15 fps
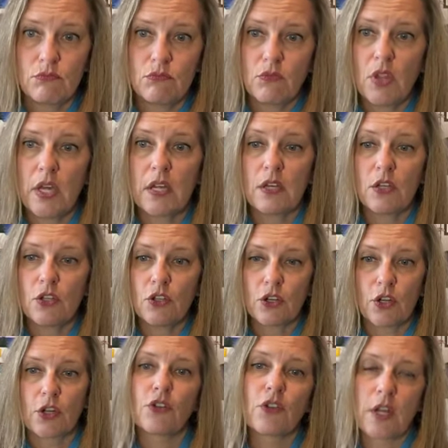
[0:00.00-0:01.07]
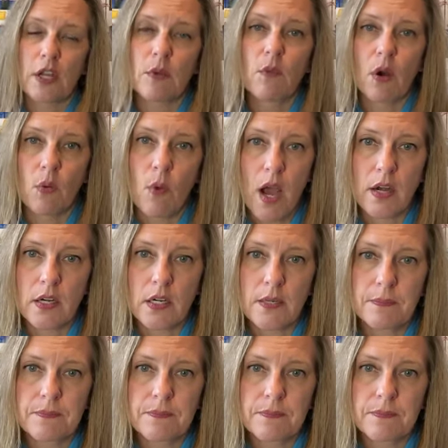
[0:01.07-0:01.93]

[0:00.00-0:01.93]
that you're gonna drink more water.